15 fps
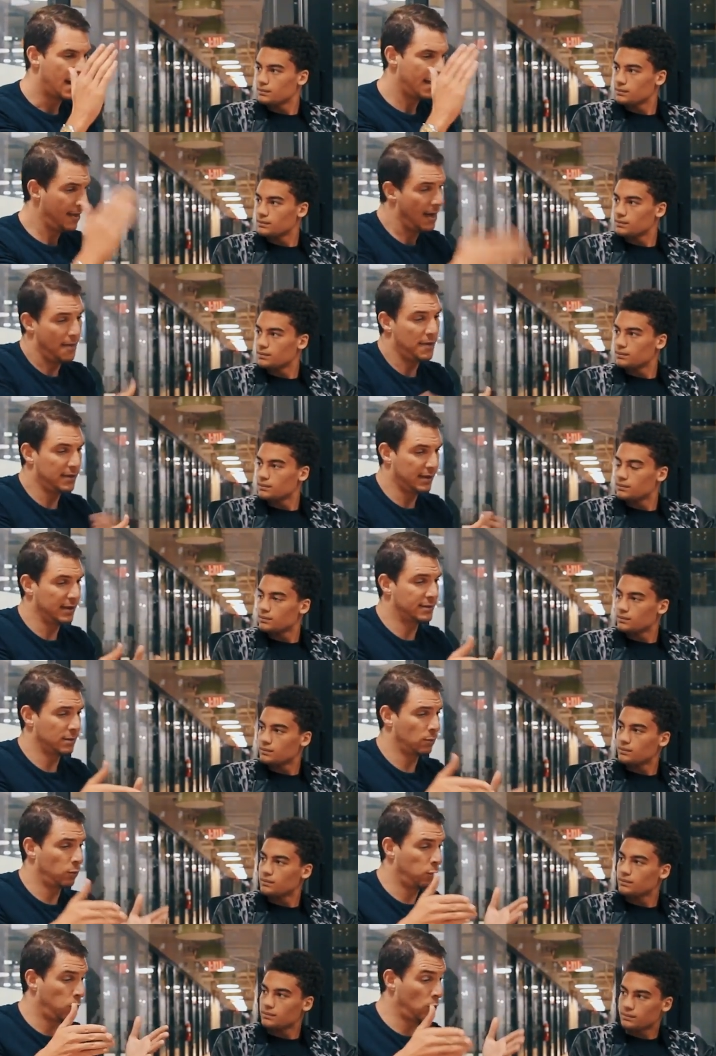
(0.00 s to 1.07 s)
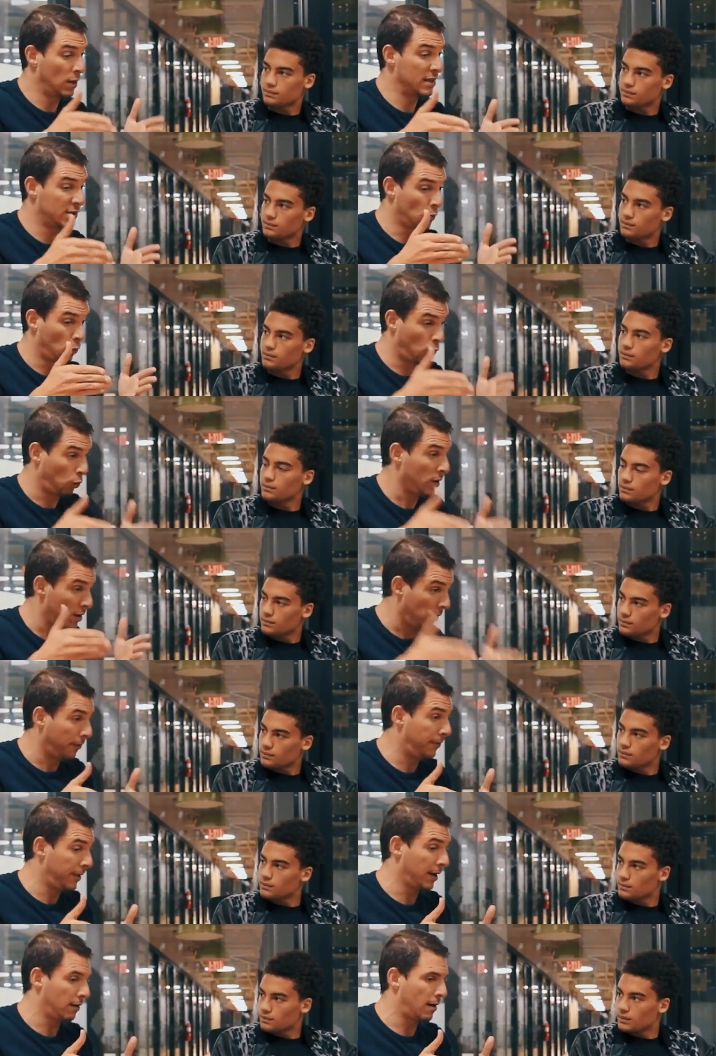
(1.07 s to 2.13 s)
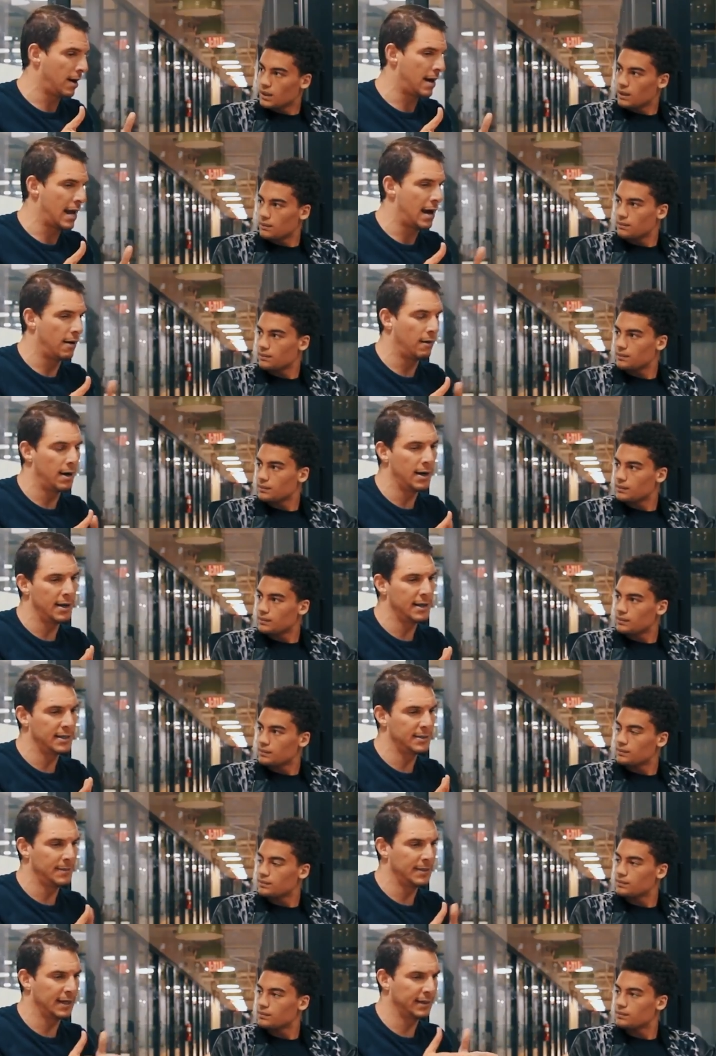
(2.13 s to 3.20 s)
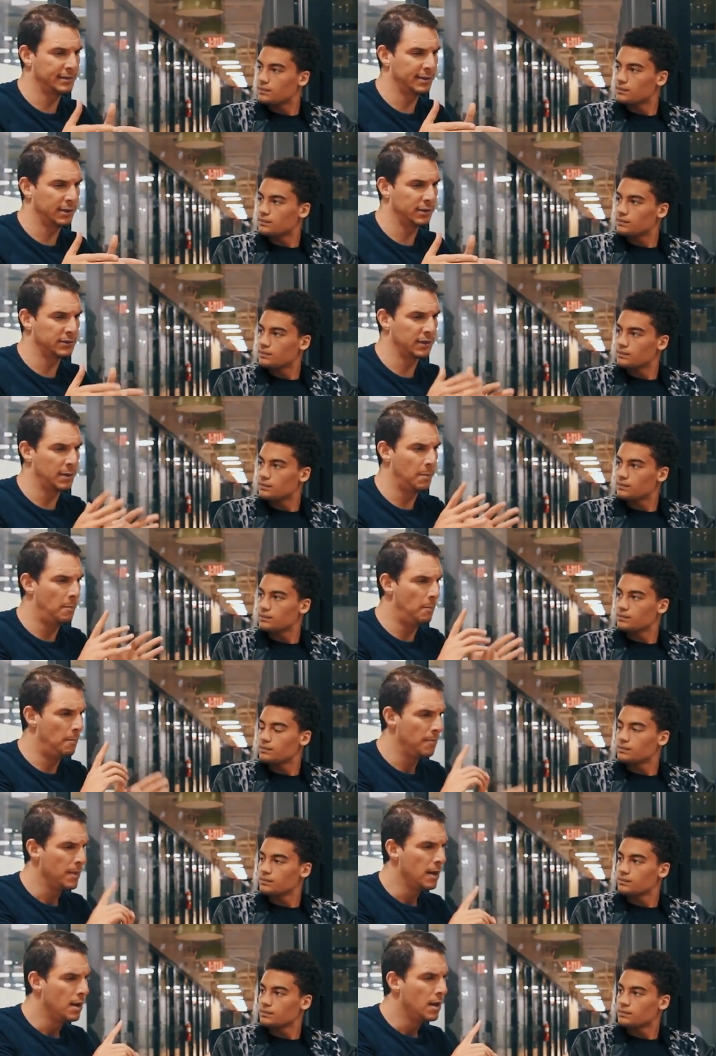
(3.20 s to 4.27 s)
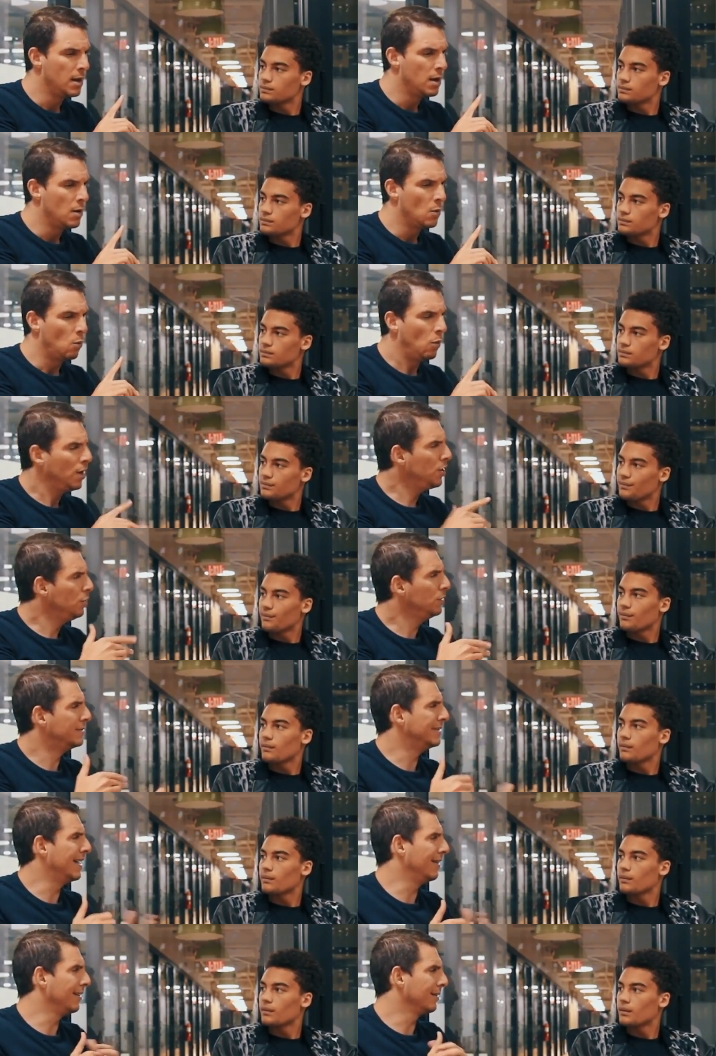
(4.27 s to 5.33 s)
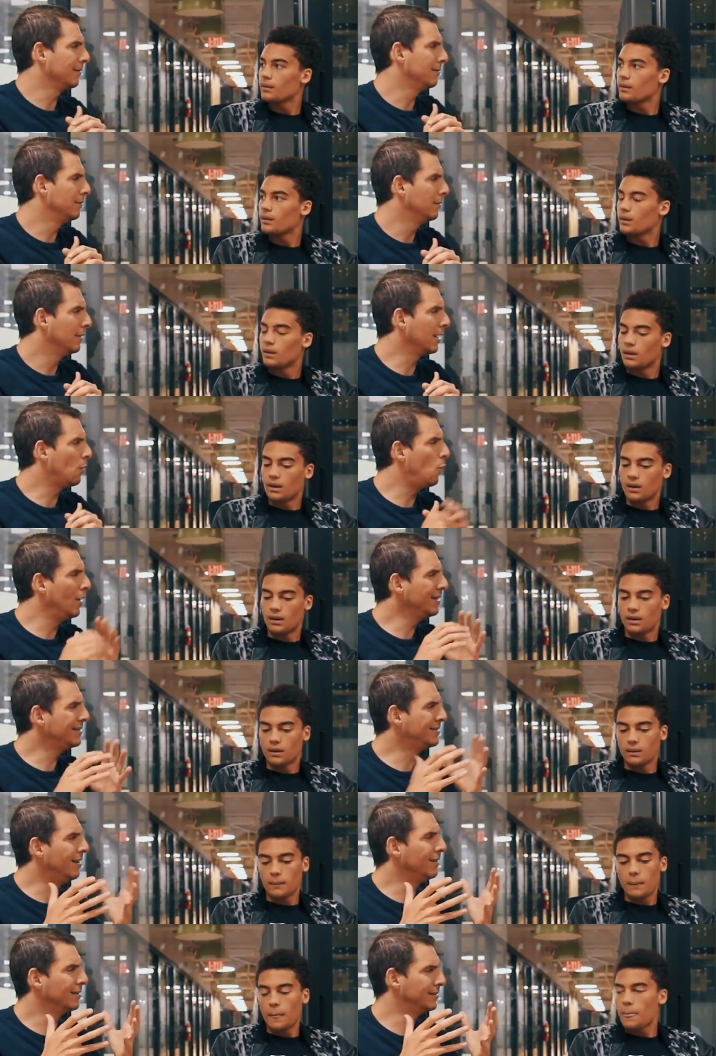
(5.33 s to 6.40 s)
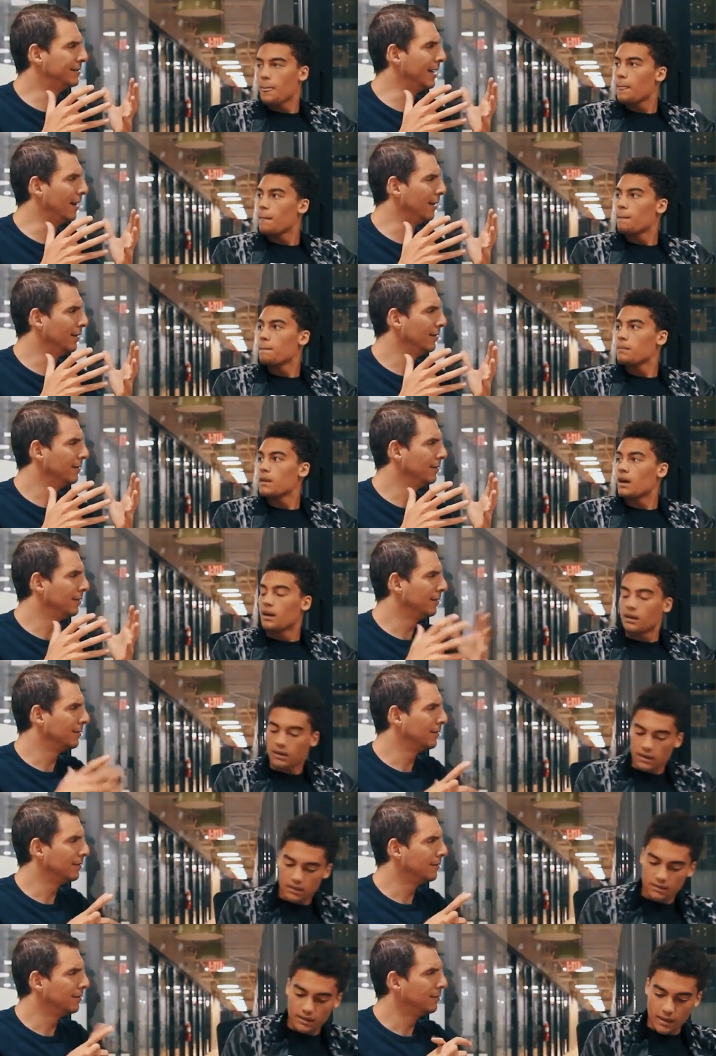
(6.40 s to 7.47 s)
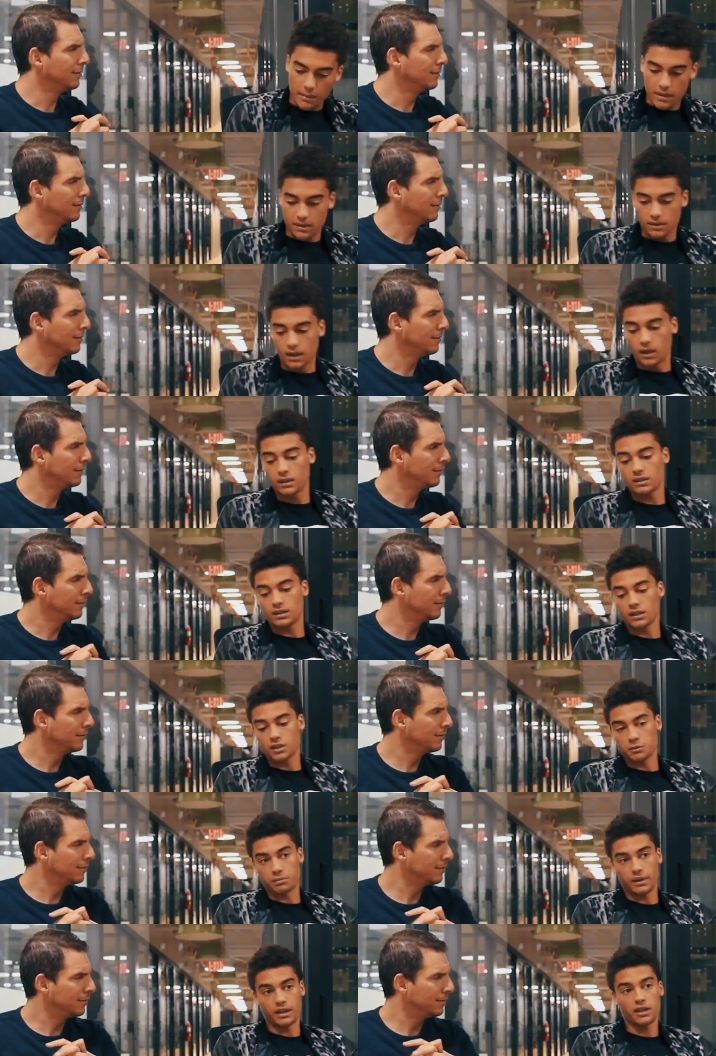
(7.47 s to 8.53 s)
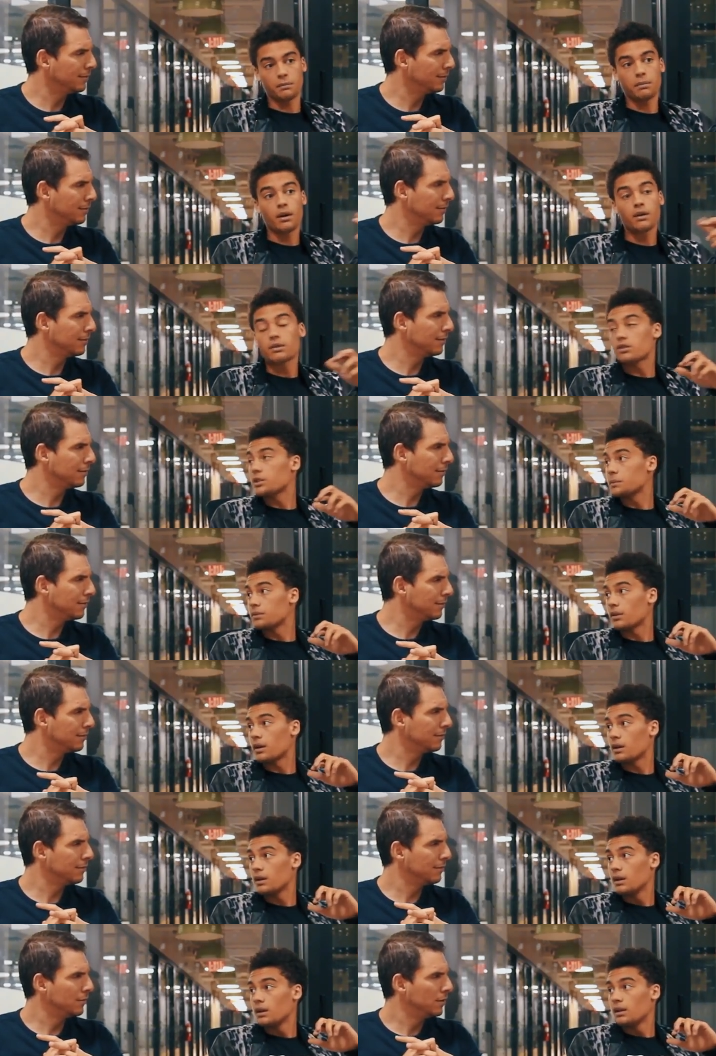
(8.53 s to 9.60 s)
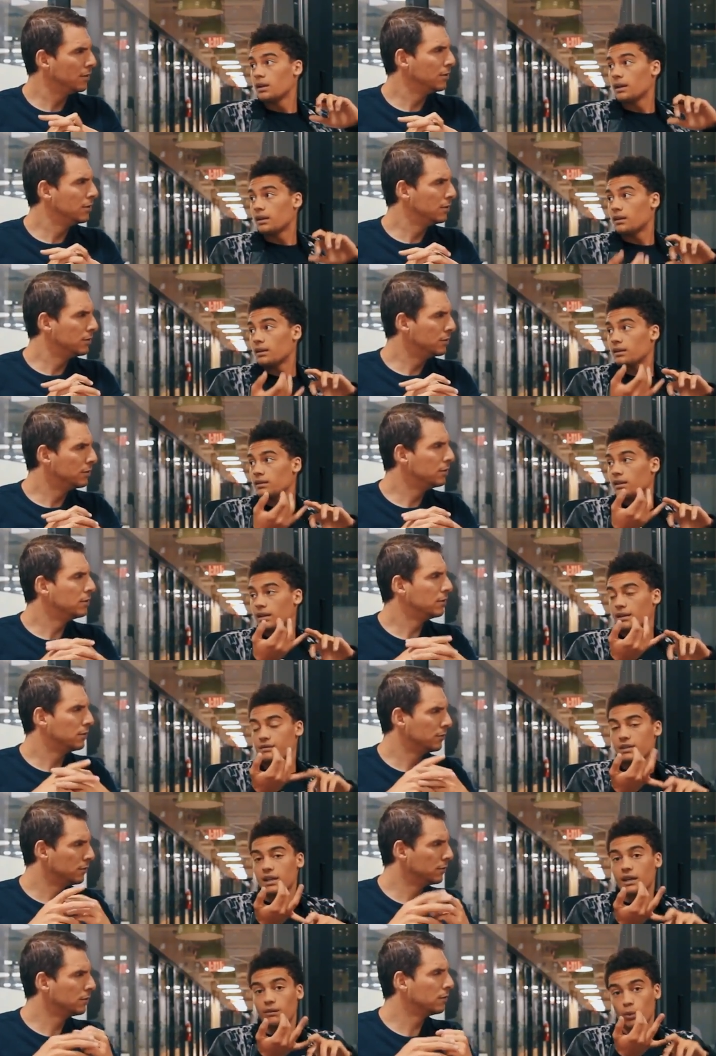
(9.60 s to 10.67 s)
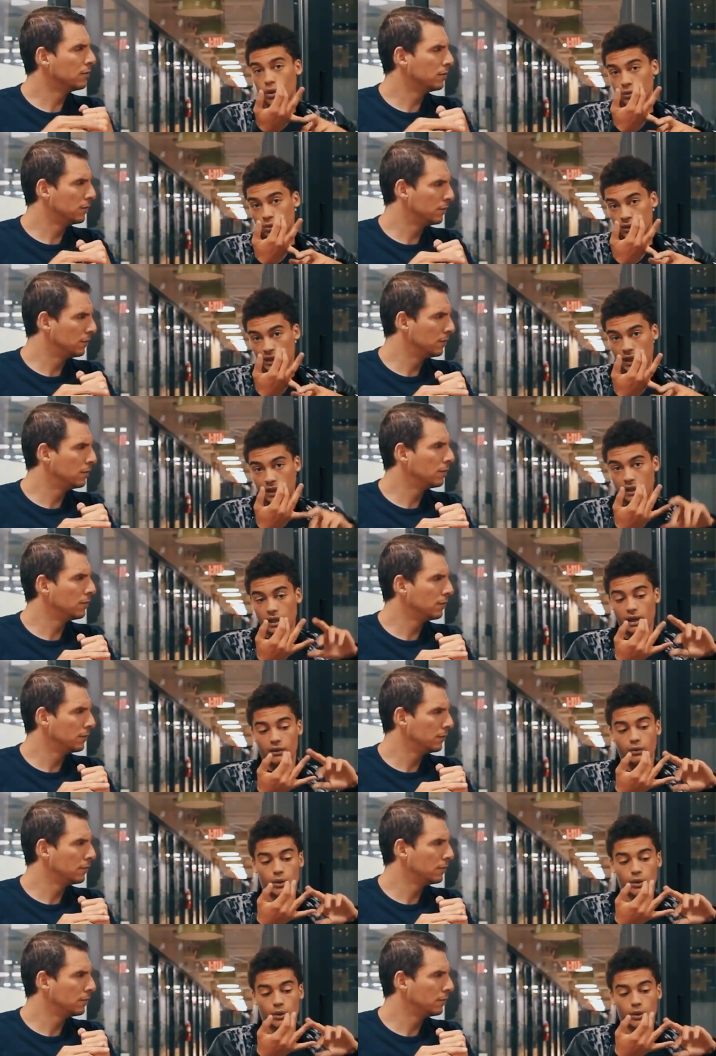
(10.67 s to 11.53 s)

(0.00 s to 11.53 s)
Speaker 1: I think that's a it's a real thing right yep. now. Right. It needs to be taken seriously. What are you selling?
Speaker 2: Like, what does Dunk sell? Yeah, I mean, Dunk sells brand partnerships, right? Like, like I've said, I've worked with Nike, I've